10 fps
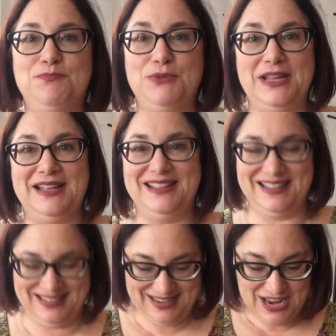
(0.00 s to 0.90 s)

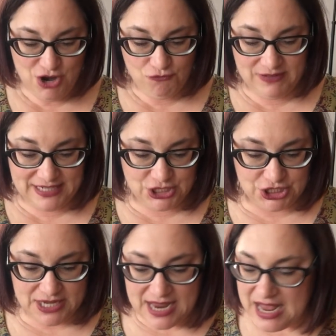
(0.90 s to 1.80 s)

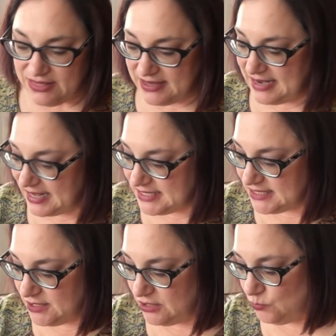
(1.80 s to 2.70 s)
Reach. The
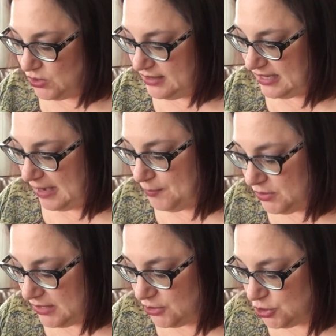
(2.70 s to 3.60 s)
next one that I
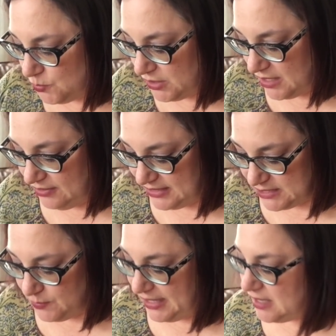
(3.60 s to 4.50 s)
pulled out to work on
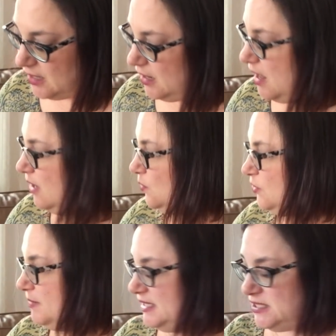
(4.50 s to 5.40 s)
this week along
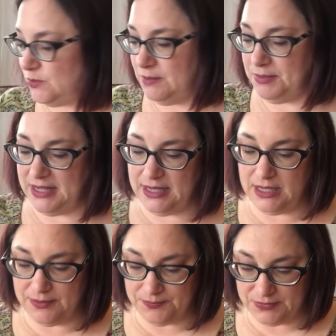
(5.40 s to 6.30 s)
with my Sweet
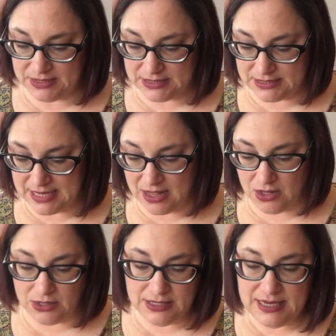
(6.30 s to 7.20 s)
Bee
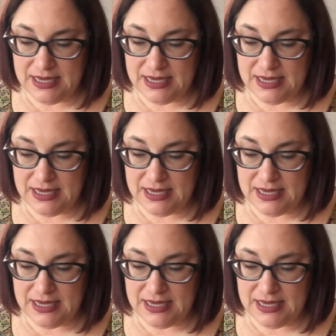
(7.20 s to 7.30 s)
cell